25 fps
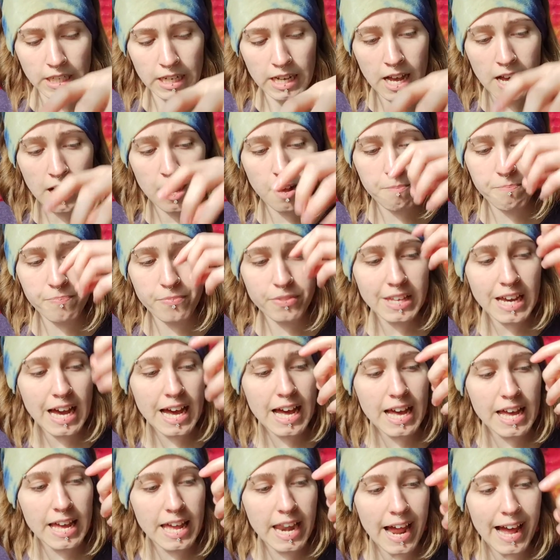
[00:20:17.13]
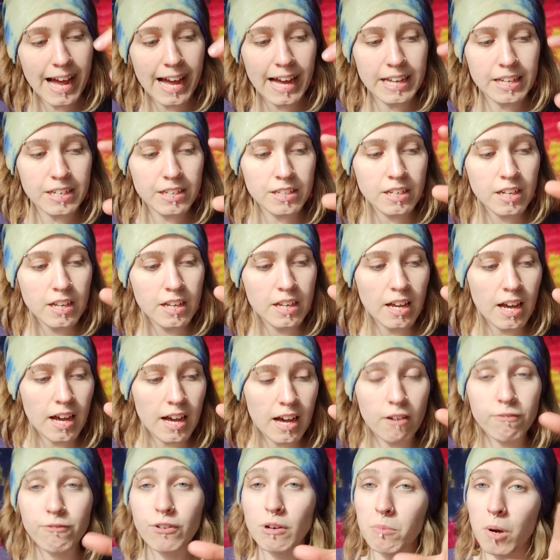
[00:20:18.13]
that had,
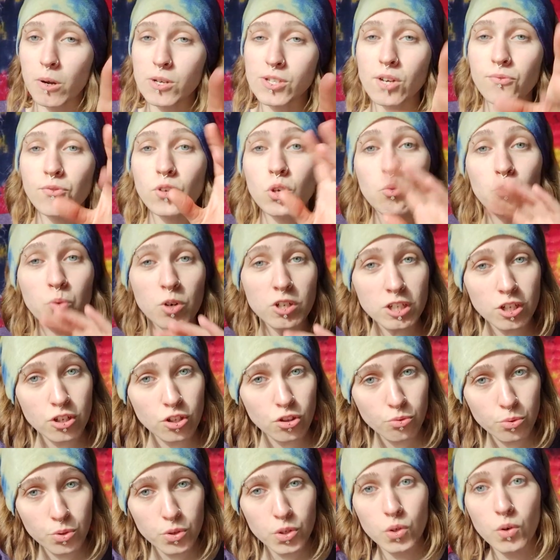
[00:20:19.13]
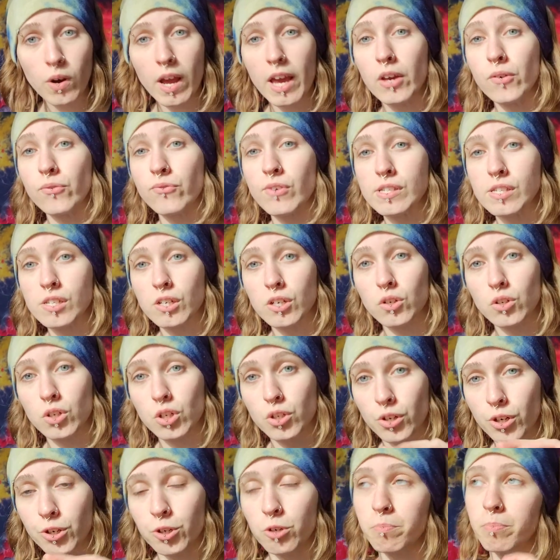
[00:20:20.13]
for most of you, worked through a
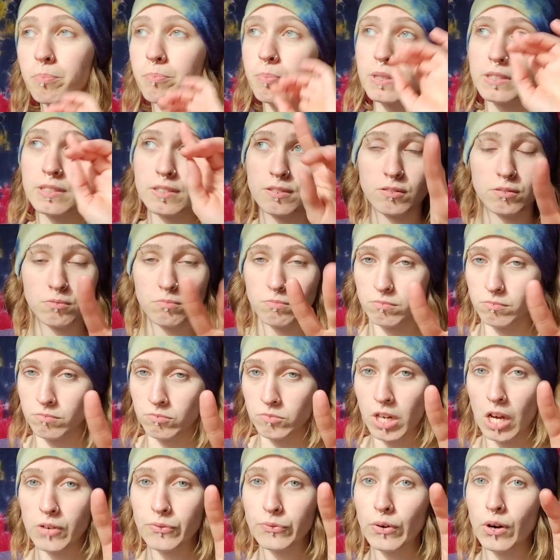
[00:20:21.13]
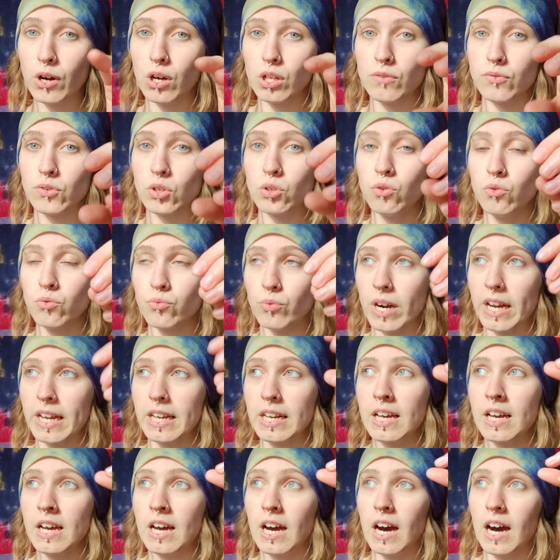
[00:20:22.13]
physical group, but not for all of you,
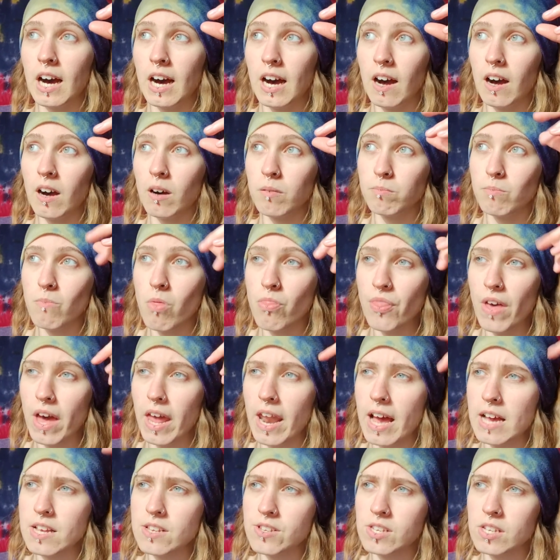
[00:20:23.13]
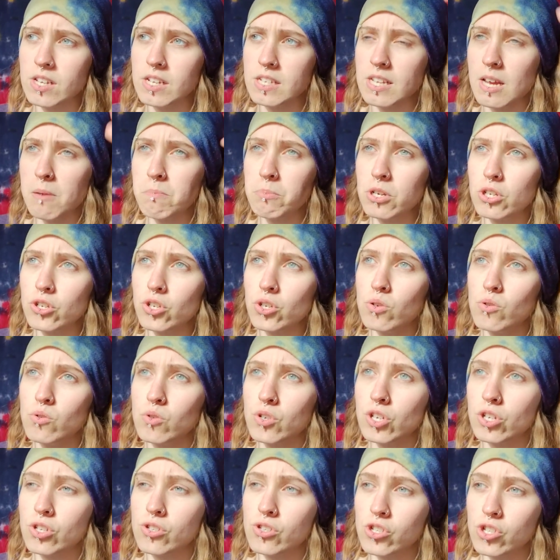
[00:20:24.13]
right? That has attempted
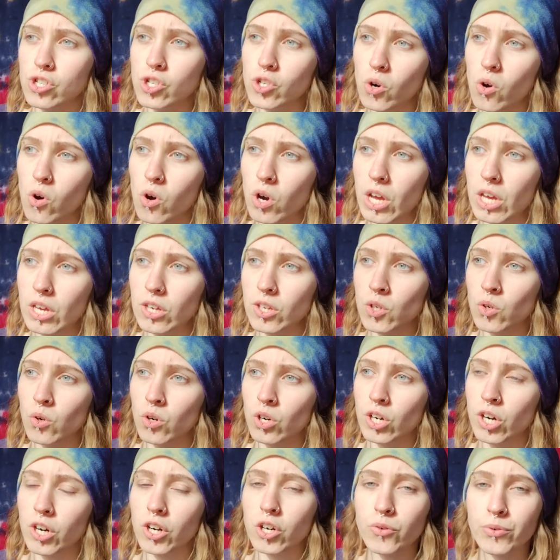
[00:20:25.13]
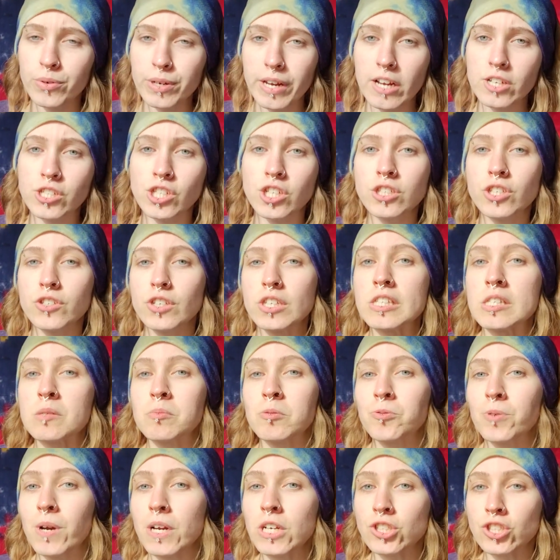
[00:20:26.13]
to destroy your creation, your
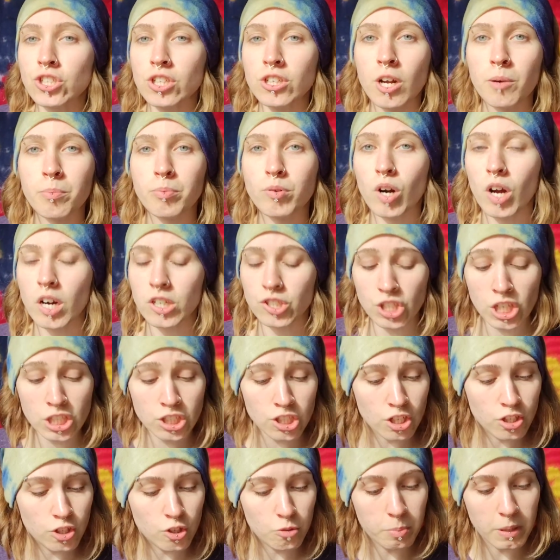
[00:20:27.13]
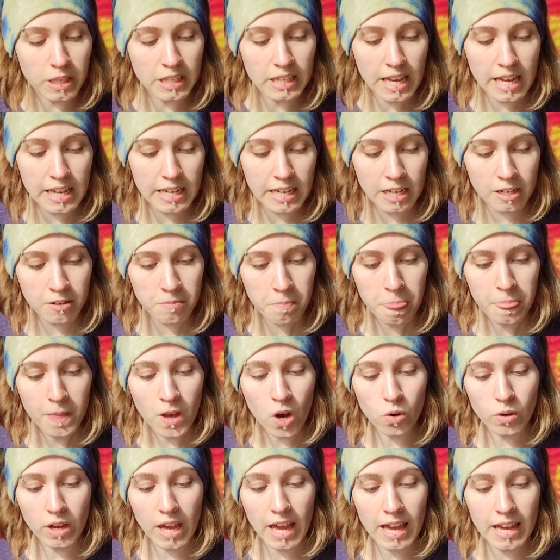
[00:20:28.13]
inspiration, a project, a new beginning,
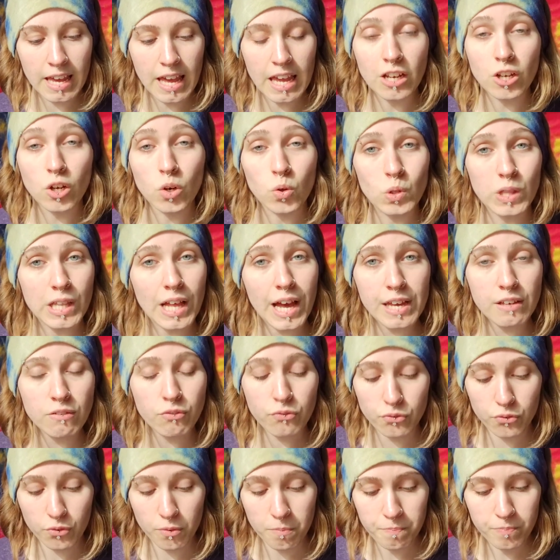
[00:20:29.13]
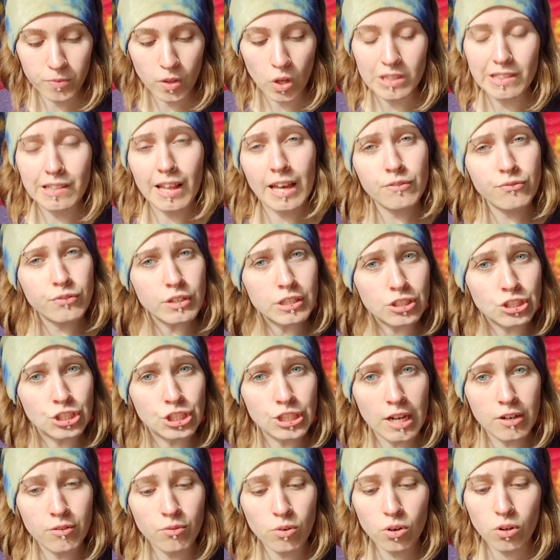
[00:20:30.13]
okay, a new life in
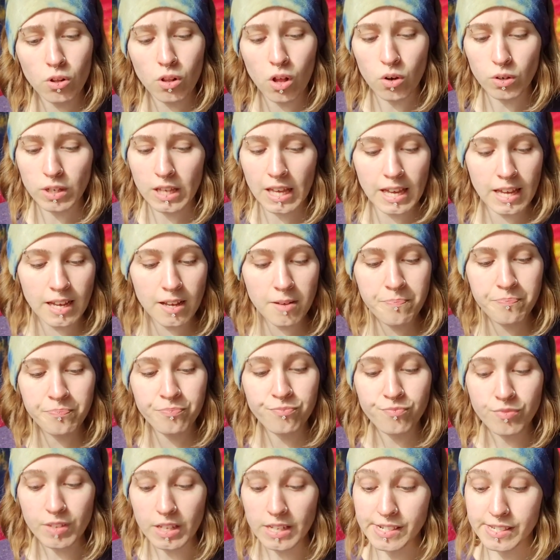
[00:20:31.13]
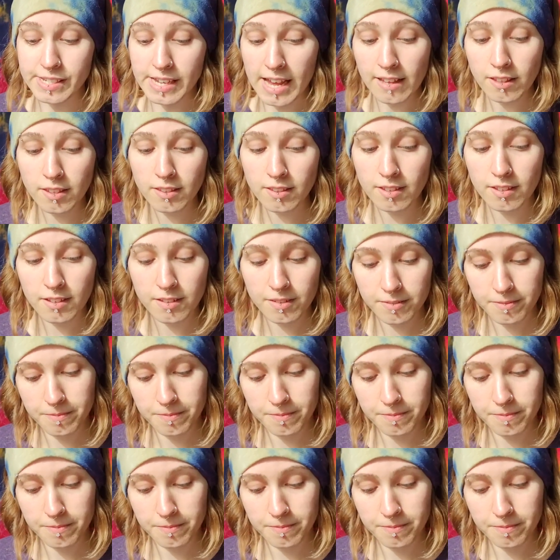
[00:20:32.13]
general, okay, death,